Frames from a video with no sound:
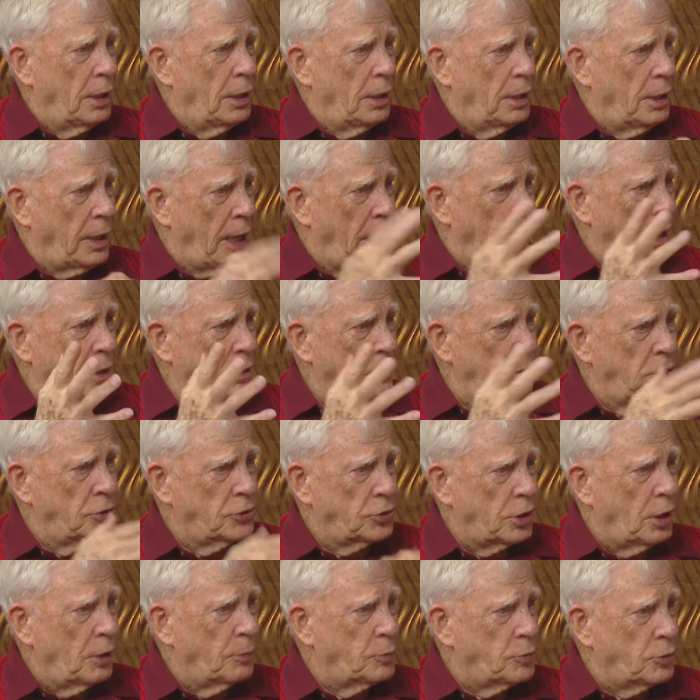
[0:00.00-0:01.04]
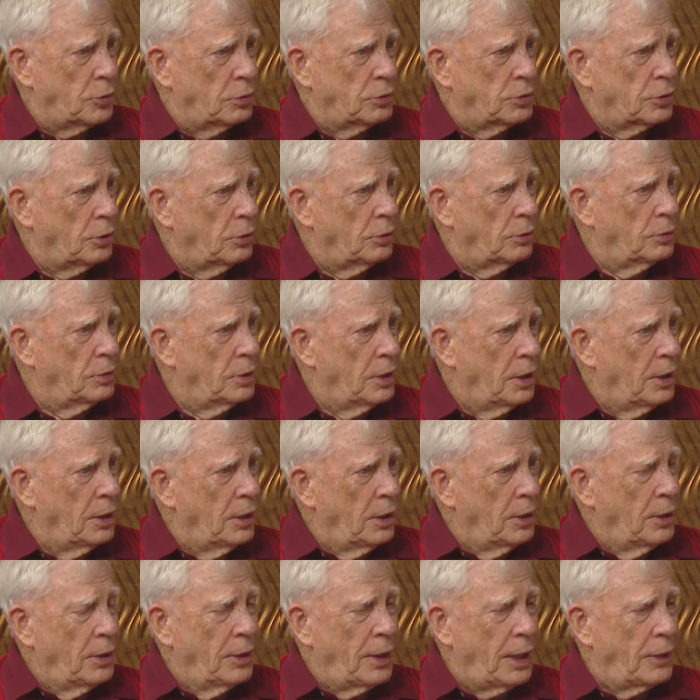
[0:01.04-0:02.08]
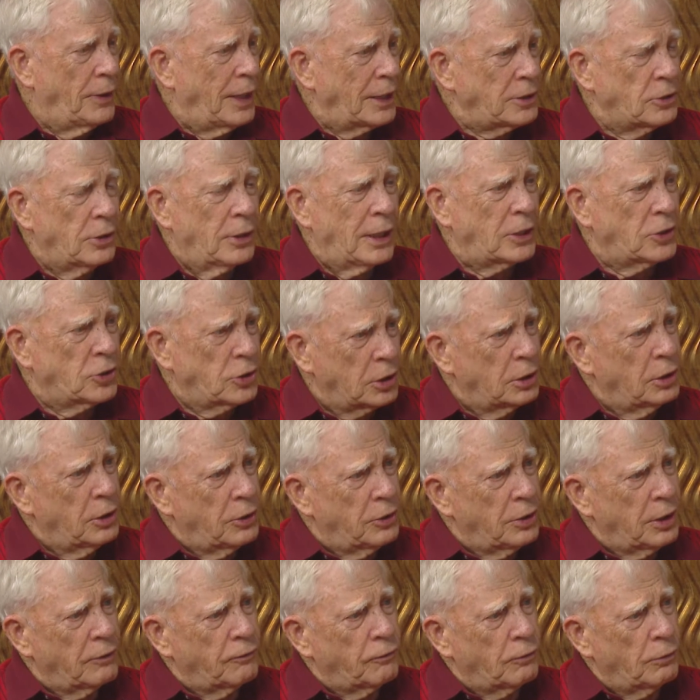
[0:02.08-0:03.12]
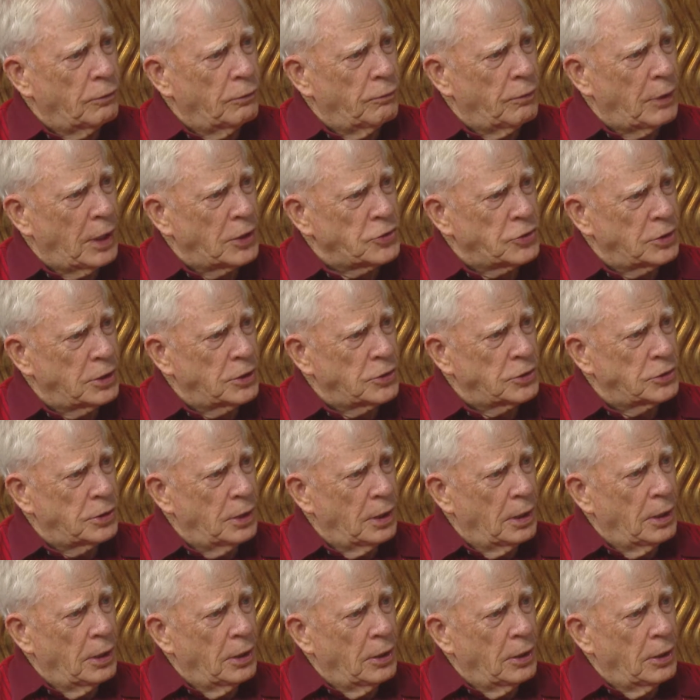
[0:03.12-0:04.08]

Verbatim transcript: Uh, and sculpture. So uh, that, that's a good thing for residents.